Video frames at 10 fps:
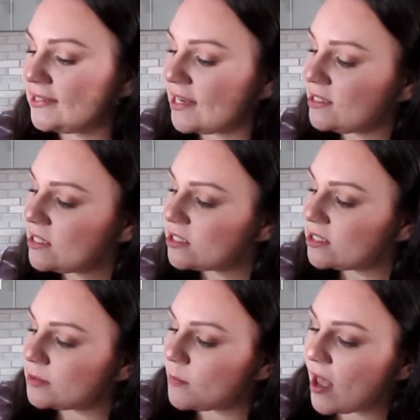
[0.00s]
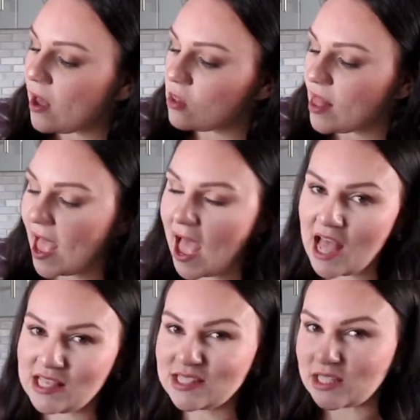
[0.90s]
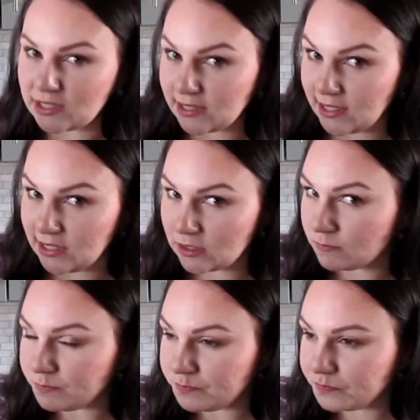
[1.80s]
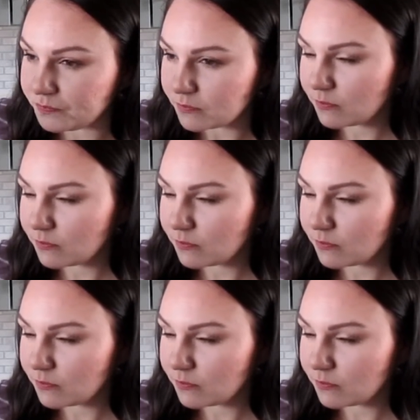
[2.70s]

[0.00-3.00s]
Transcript: It doesn't smell as clean,